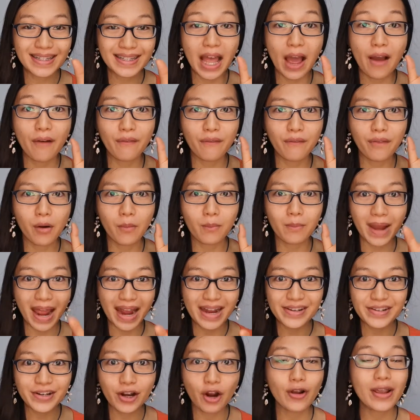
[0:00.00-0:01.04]
come from
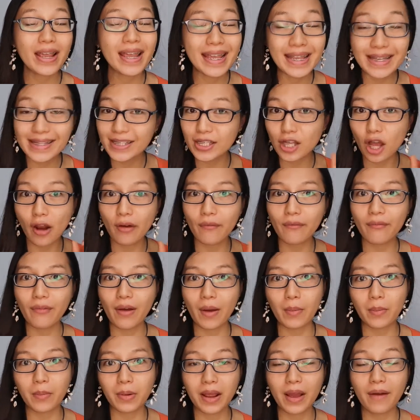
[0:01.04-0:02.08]
natural it's not
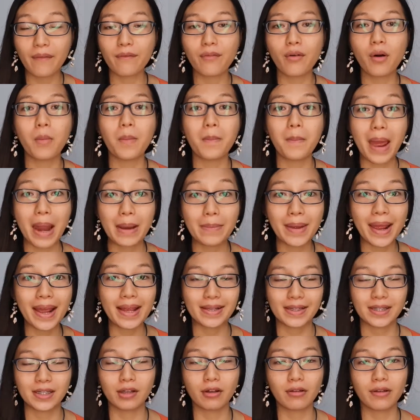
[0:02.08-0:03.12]
from come from man-made
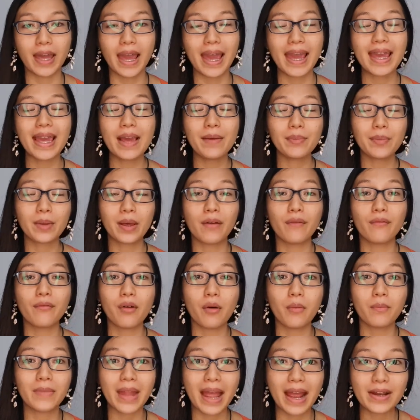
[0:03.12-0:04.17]
okay it come
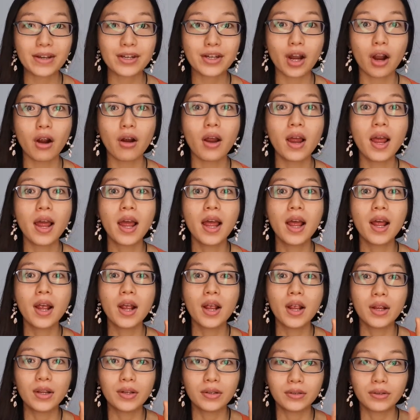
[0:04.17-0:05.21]
from natural
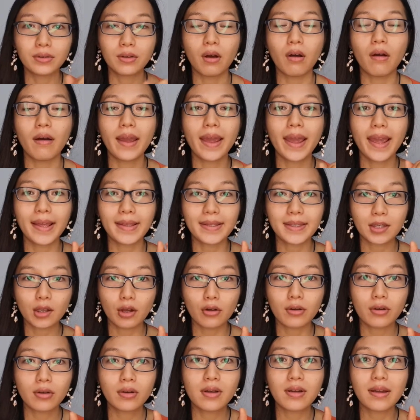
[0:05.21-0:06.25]
so it's eh, so
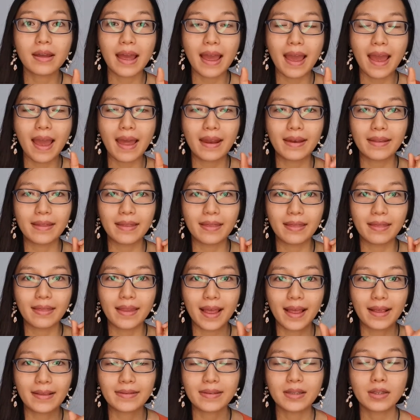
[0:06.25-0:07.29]
unique and
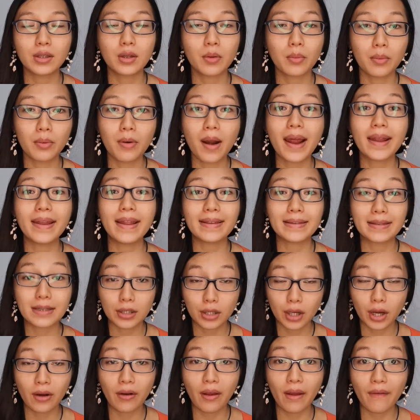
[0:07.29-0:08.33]
then the price that you
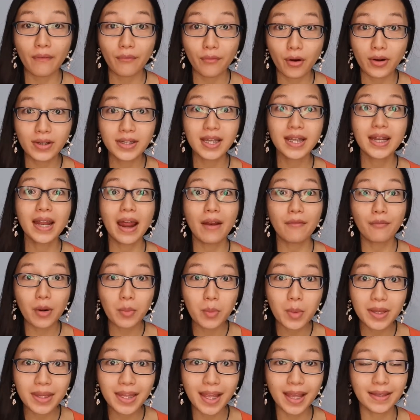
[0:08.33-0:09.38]
can afford it and
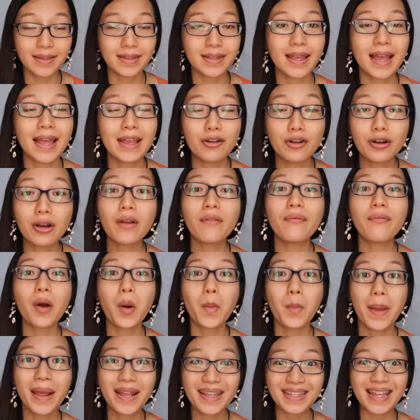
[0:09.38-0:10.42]
one more thing you can
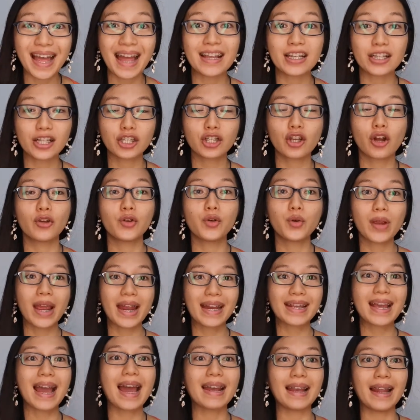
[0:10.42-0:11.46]
for big size also you
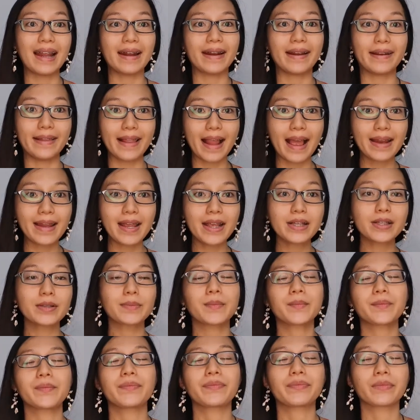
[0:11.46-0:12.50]
can cut like like this
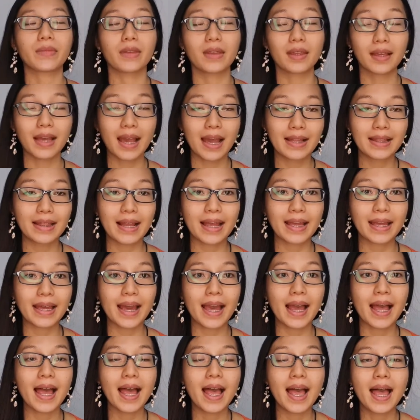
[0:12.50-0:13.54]
cut like
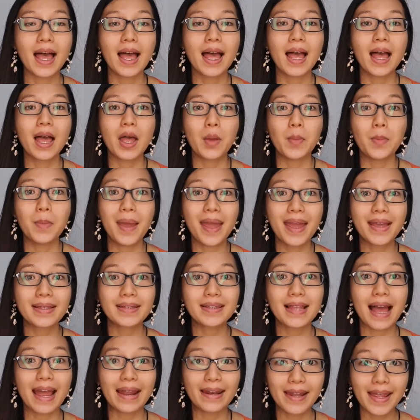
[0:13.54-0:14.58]
a big
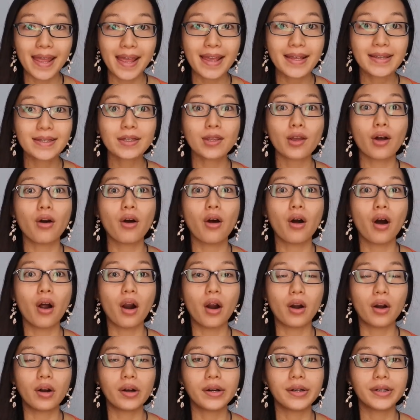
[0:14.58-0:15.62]
like this
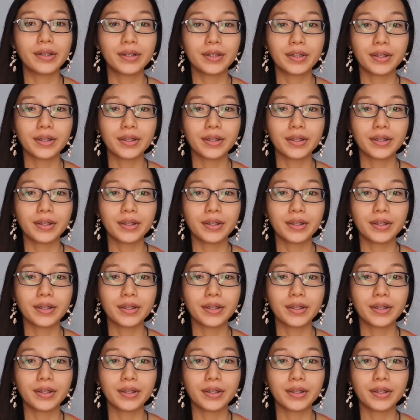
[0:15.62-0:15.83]
or